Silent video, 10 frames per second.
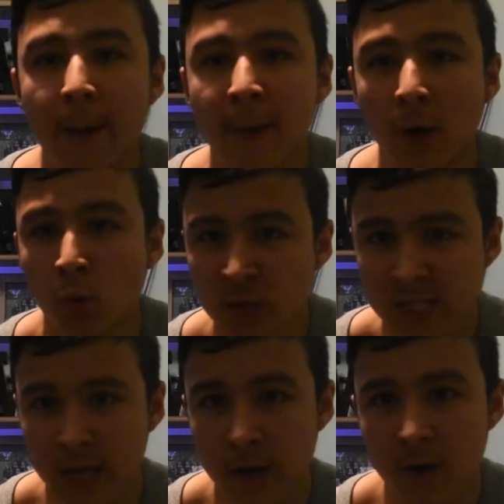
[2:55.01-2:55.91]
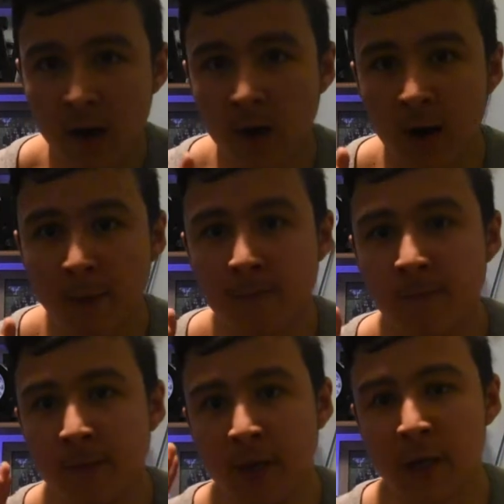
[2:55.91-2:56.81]
But also,
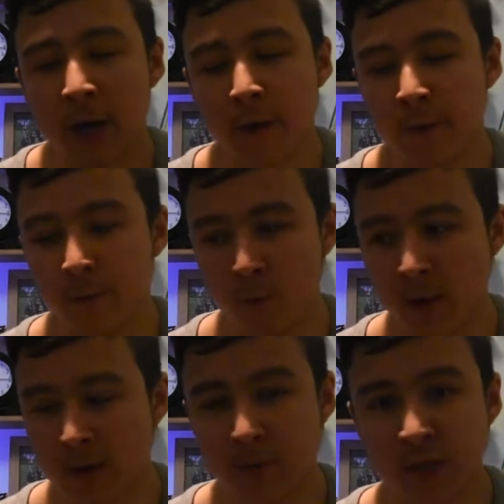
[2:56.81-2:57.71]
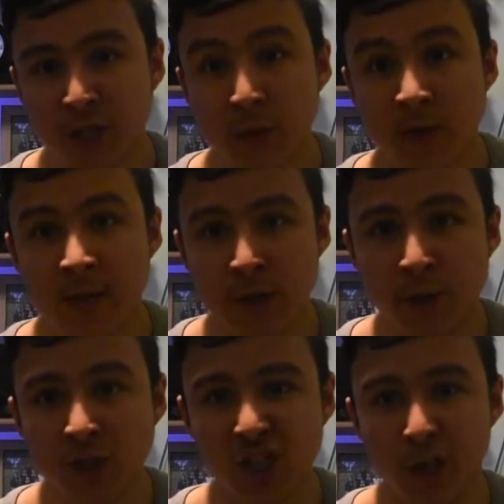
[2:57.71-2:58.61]
you know, when I was doing
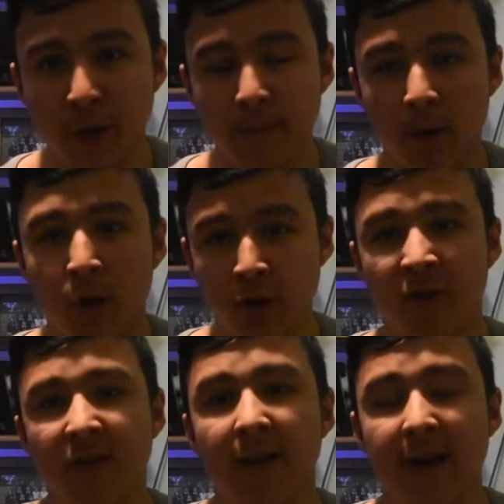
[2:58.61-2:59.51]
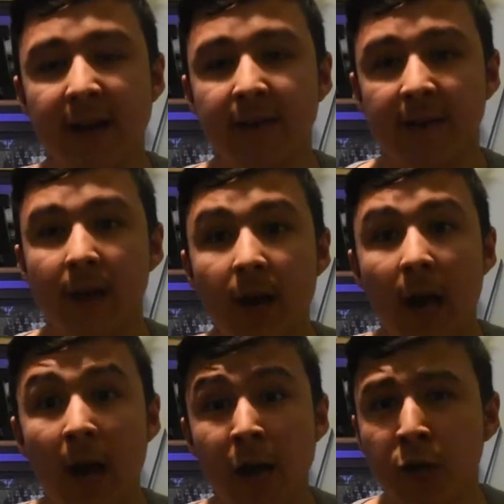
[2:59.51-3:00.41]
YouTube on the side,
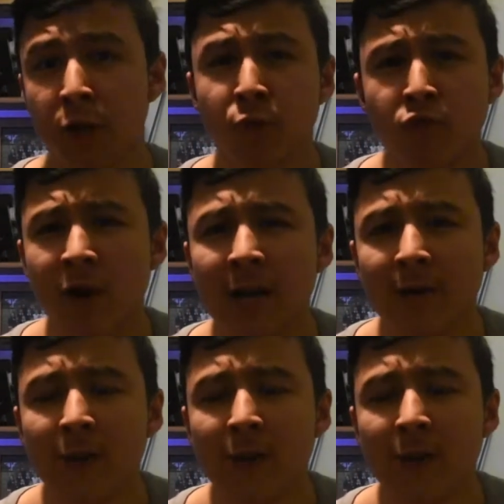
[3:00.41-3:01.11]
I really,